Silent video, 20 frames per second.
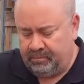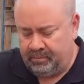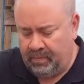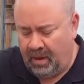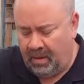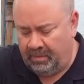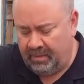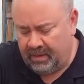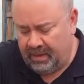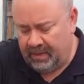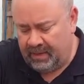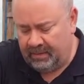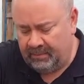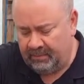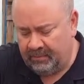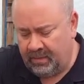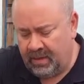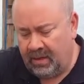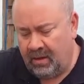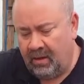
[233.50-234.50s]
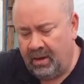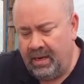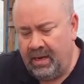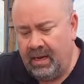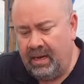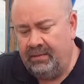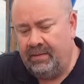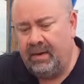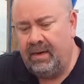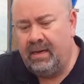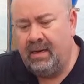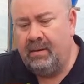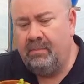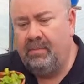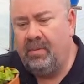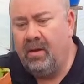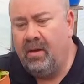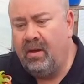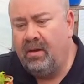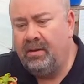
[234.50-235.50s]
pop it in. Well, I leave it in the
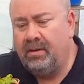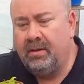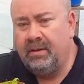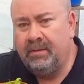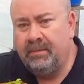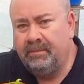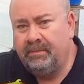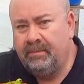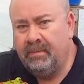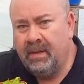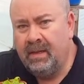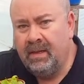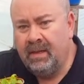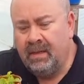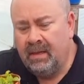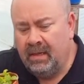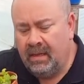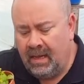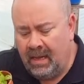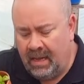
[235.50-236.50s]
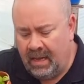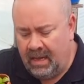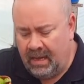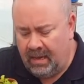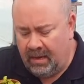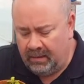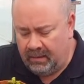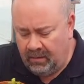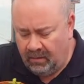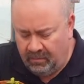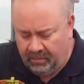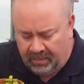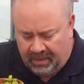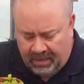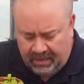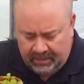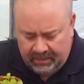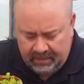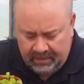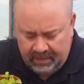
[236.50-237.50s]
pot. I don't
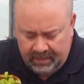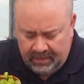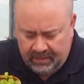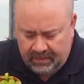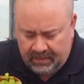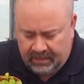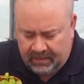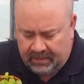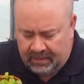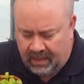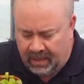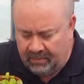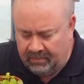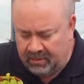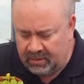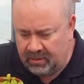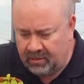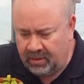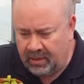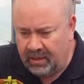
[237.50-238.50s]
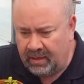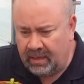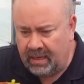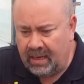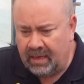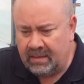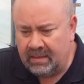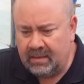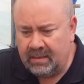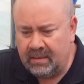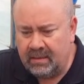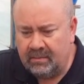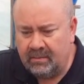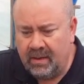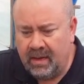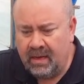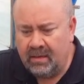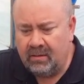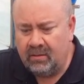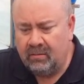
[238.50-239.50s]
plant it into the same soil as the
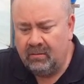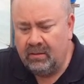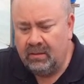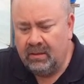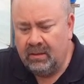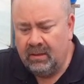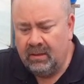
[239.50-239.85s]
tomato,